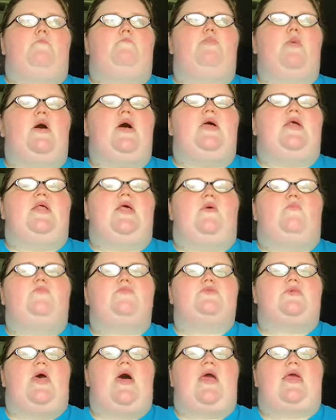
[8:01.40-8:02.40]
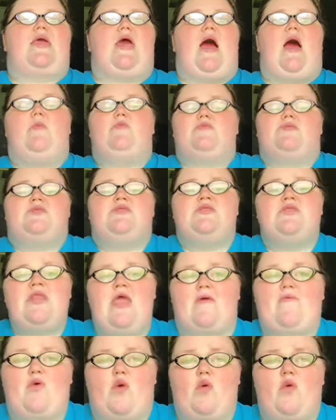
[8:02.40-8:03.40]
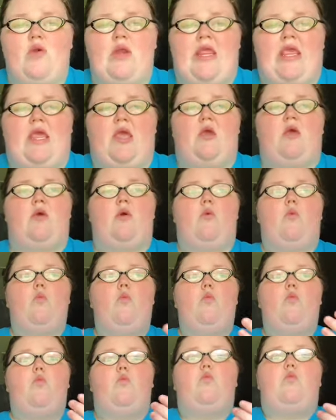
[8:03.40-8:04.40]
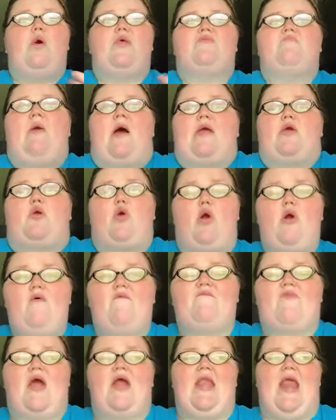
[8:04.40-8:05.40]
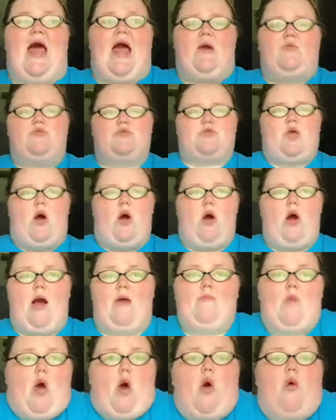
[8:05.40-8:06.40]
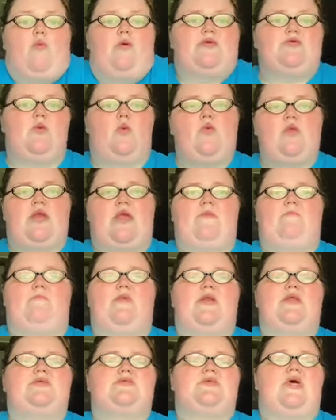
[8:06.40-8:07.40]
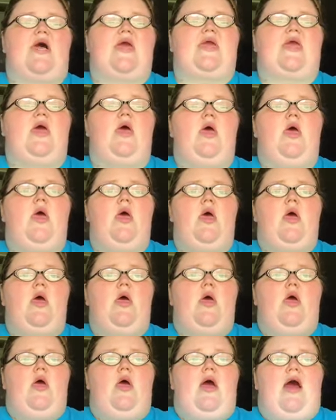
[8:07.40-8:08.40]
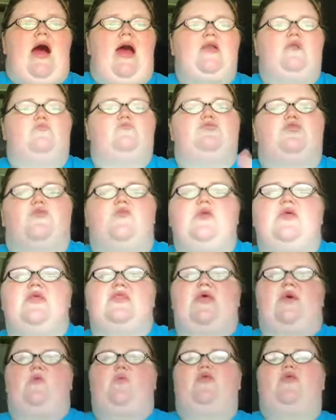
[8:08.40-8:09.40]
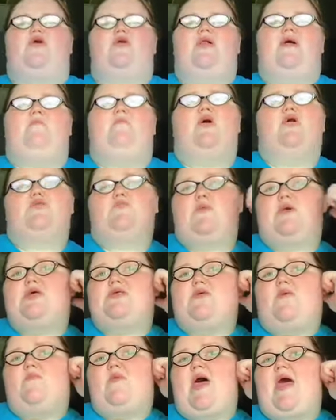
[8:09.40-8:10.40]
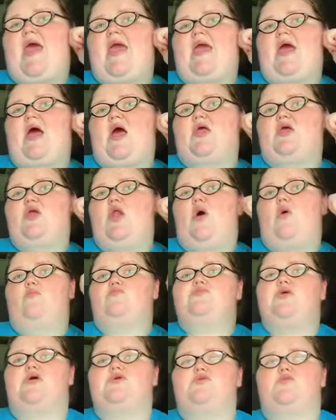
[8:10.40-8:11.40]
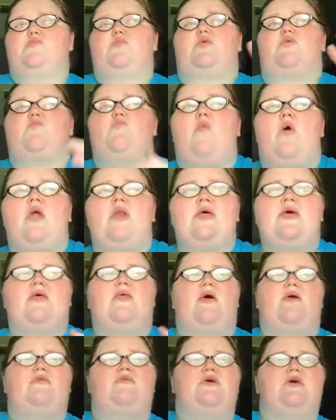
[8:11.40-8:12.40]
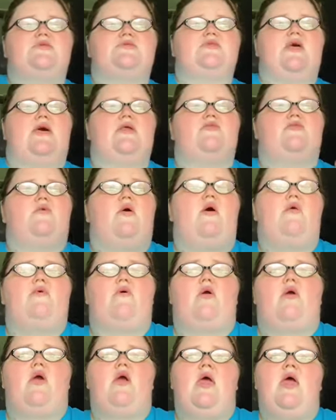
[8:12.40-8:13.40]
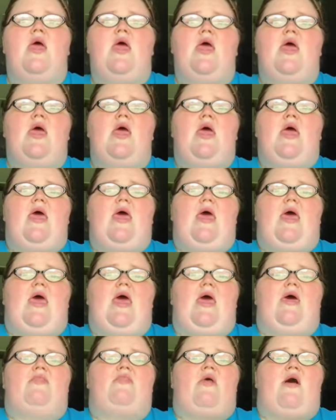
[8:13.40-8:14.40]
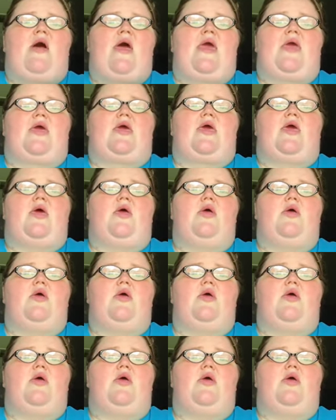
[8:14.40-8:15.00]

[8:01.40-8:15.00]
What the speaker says: But it was, like, I was never horny. With my girlfriend, I'm always horny. But it's, like, I don't do anything with her that much because I'm, like, you know, does she really want it? Like, this, that, and the other. And, like,